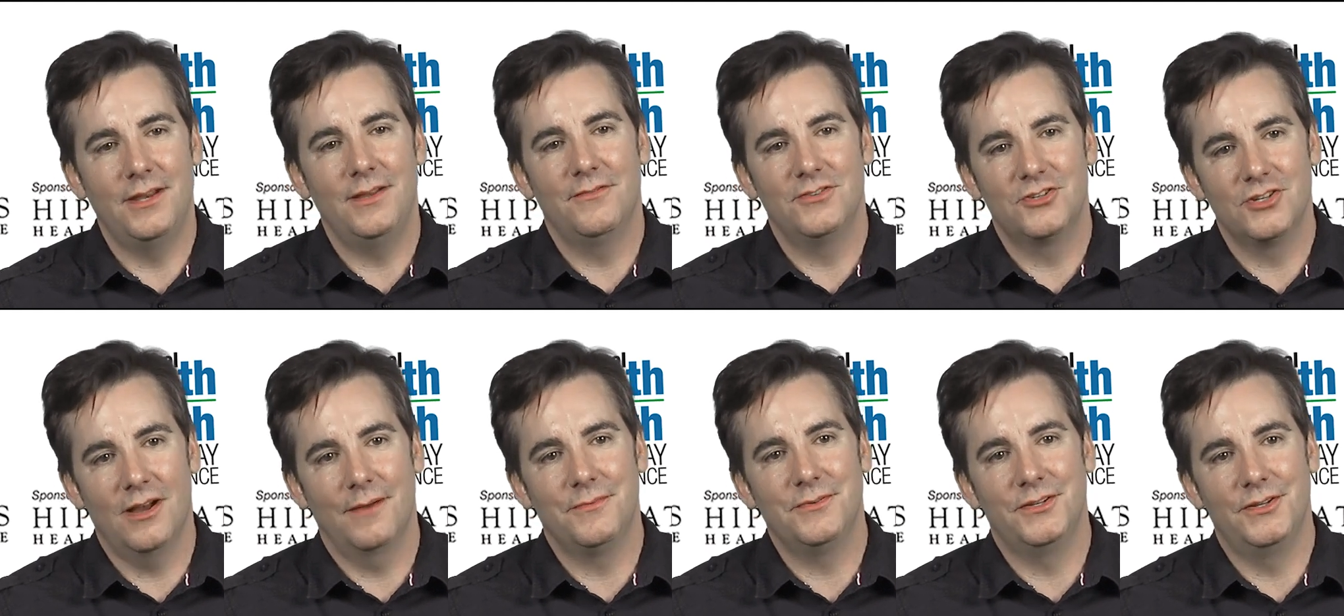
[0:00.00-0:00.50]

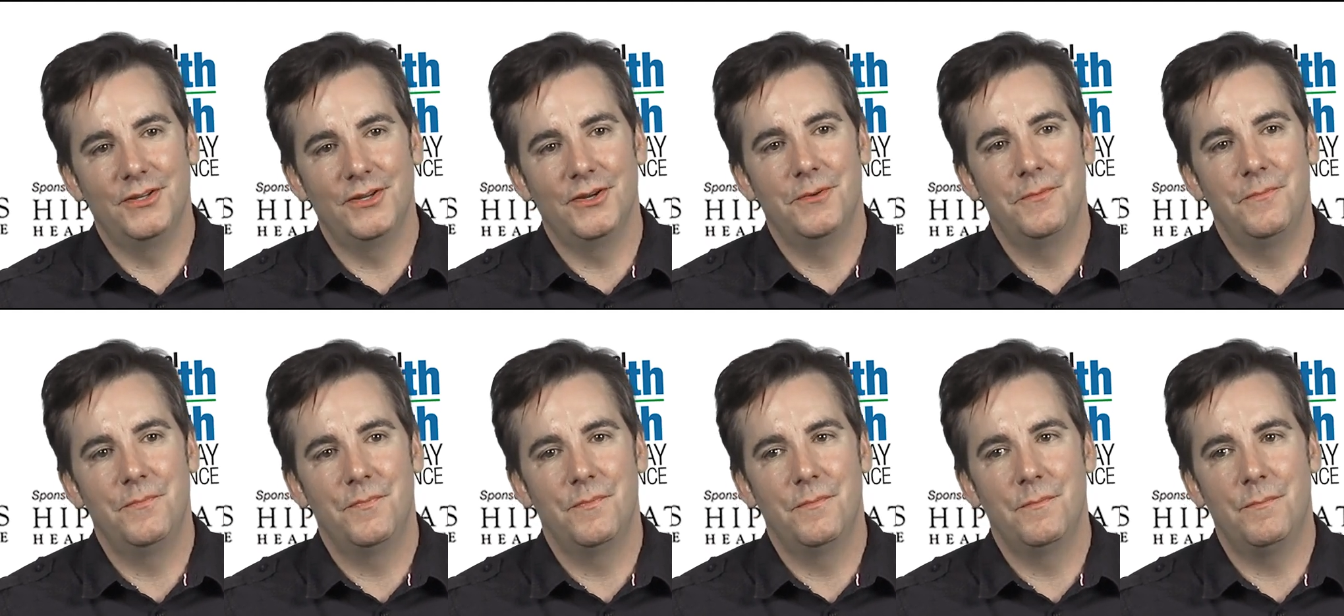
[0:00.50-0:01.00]
that you have a job
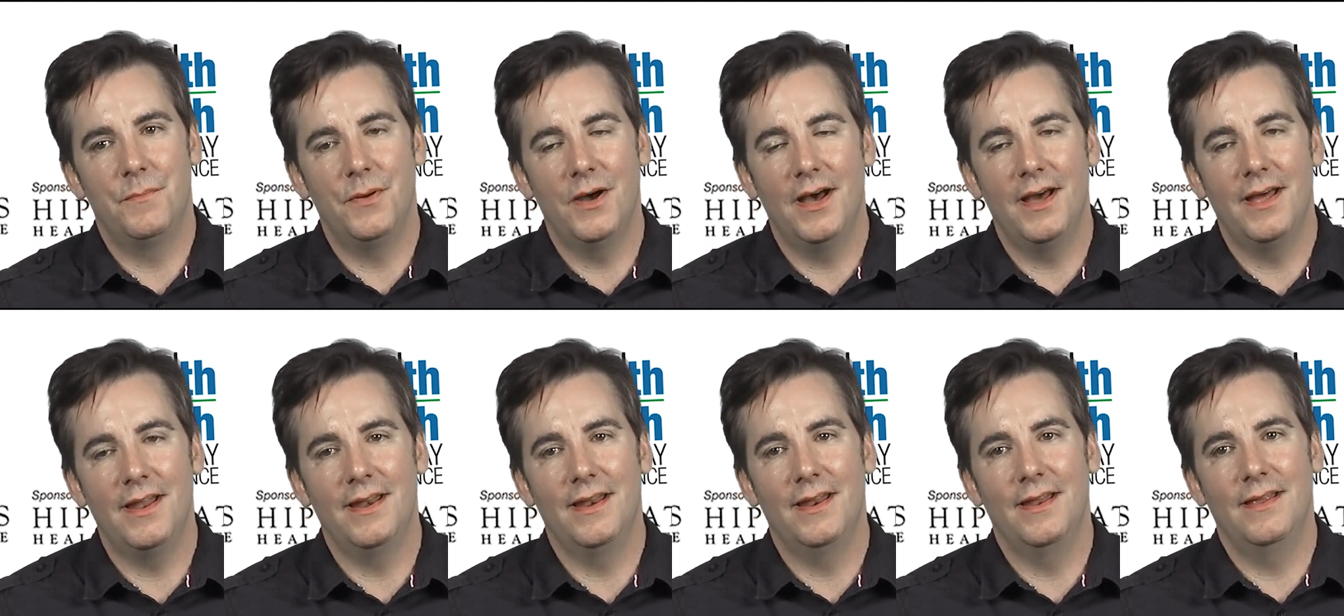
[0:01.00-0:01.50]
to do.
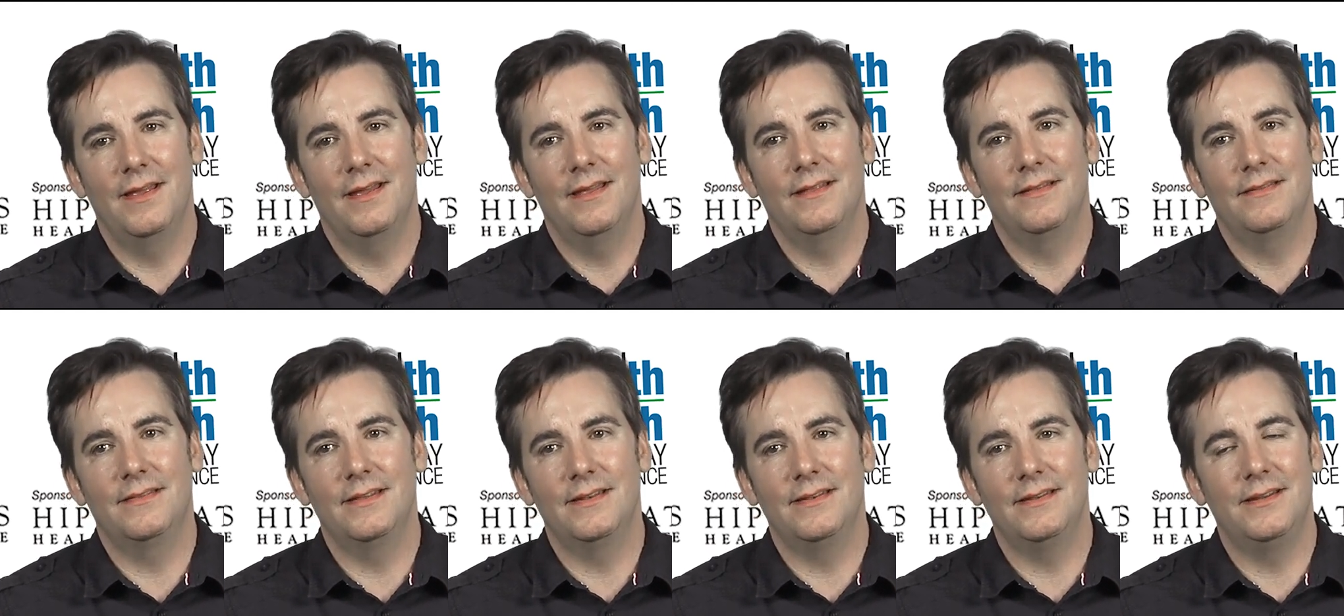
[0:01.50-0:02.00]
But,
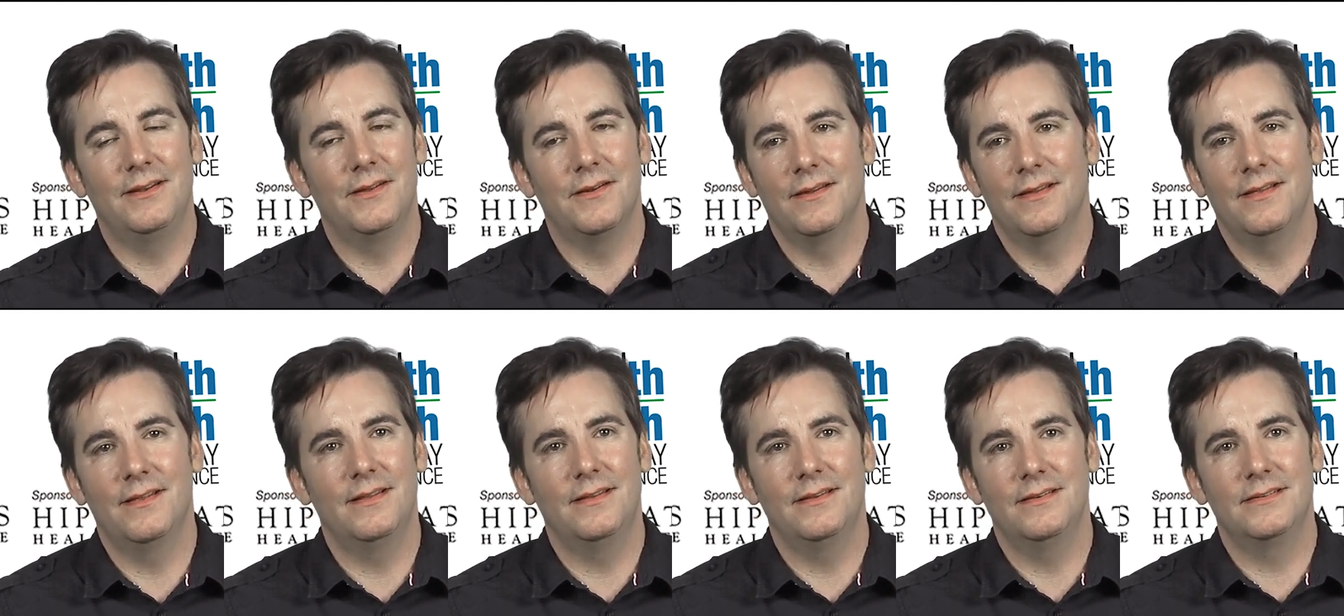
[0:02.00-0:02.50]

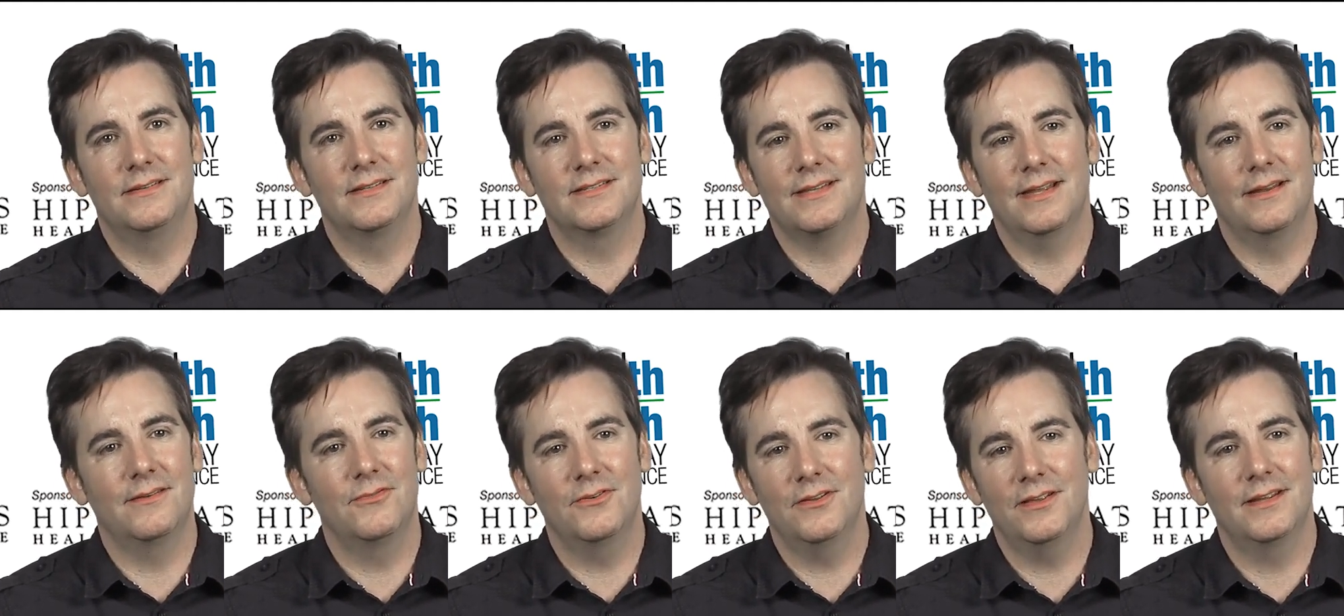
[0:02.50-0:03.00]

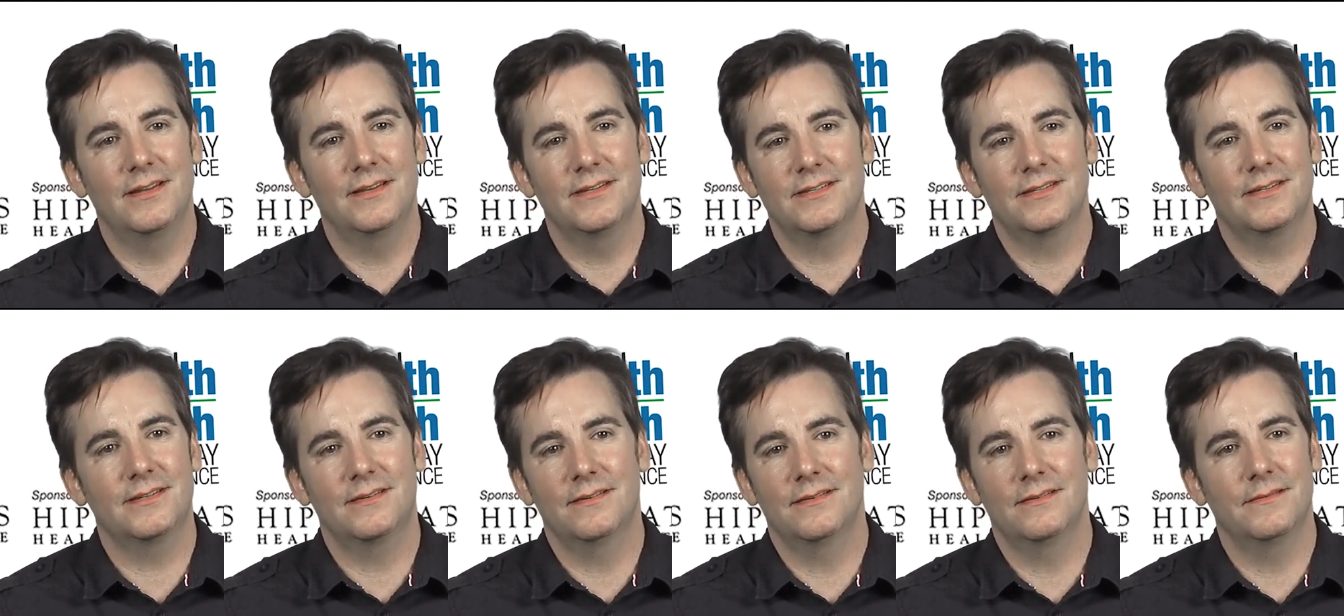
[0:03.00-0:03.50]
I
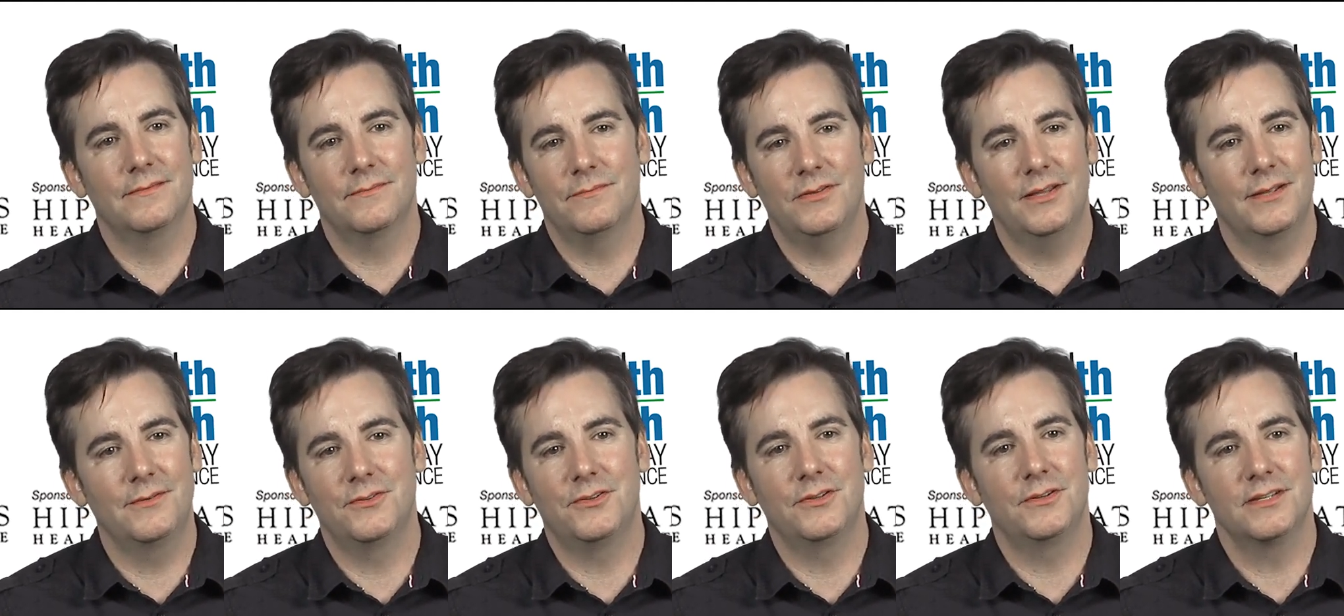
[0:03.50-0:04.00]
really just
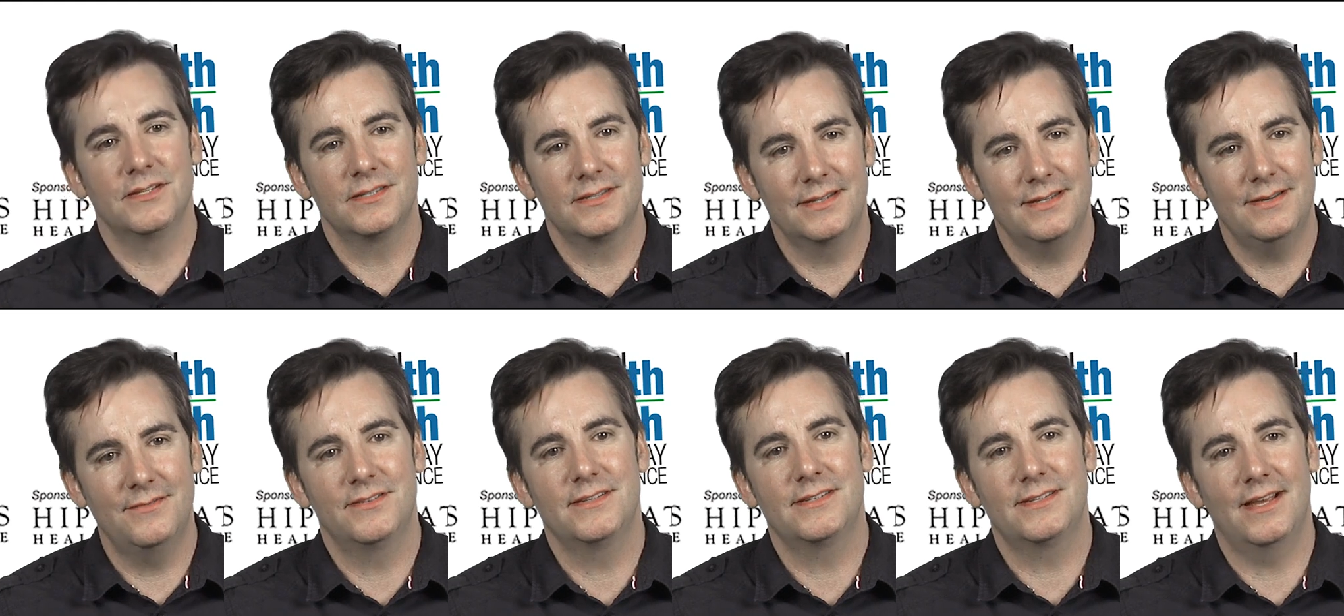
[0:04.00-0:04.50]
plead with you.
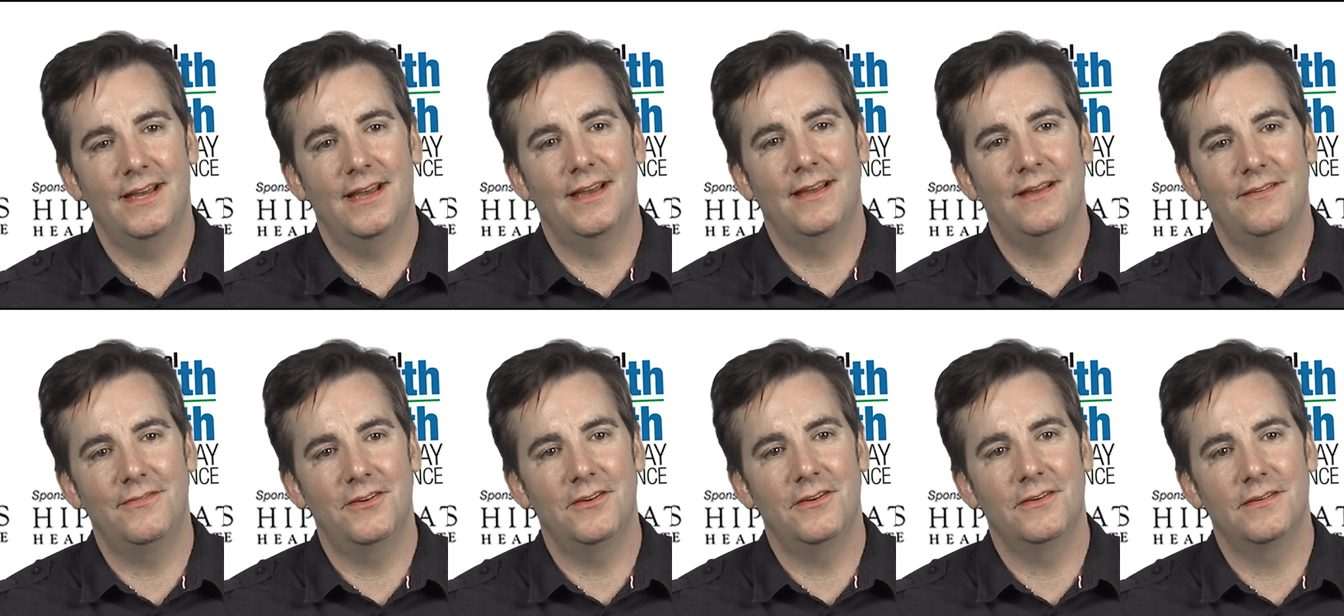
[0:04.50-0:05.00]
Just give this
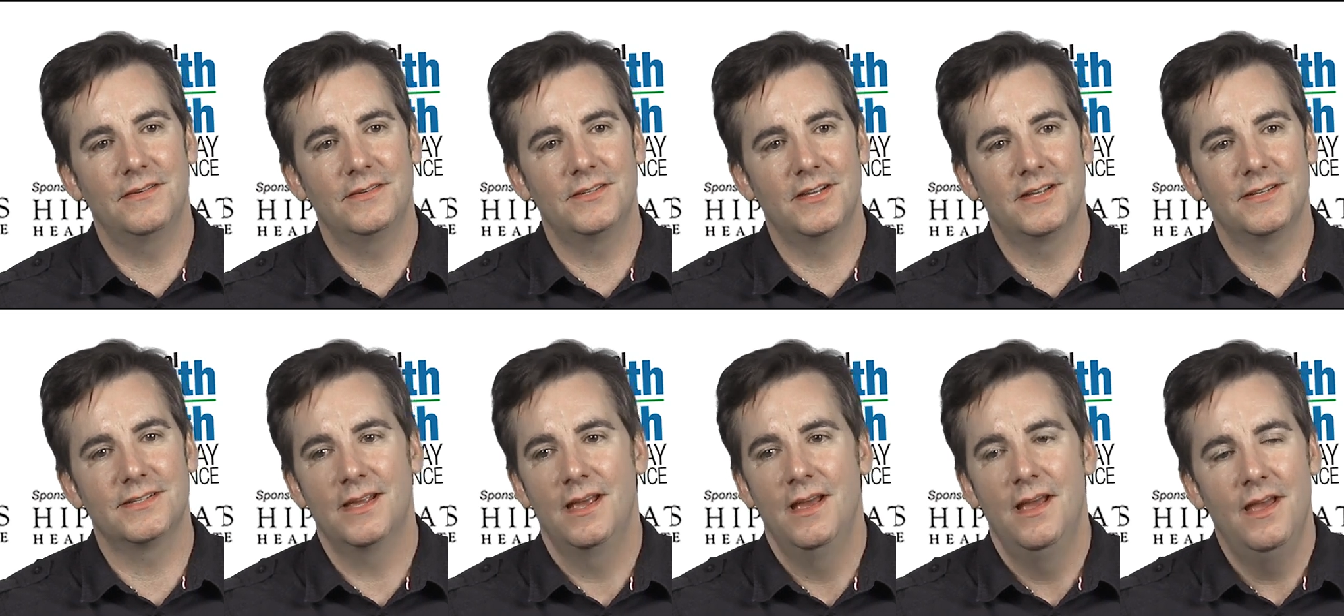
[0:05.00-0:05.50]
guy a
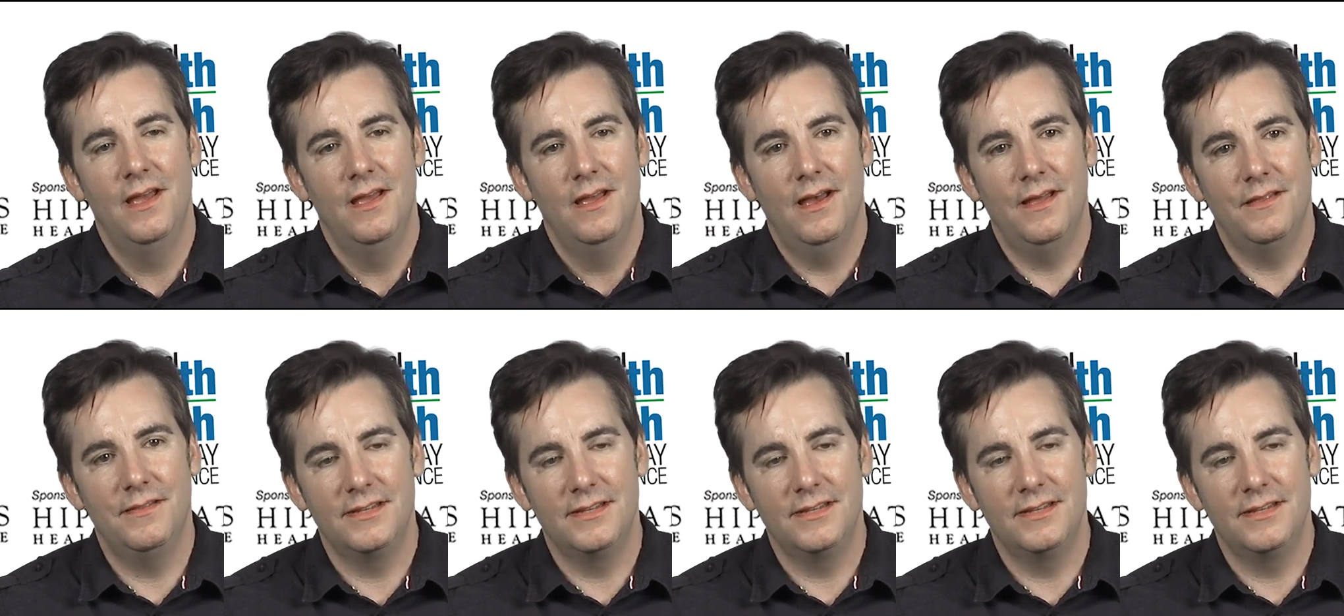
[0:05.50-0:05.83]
fair chance.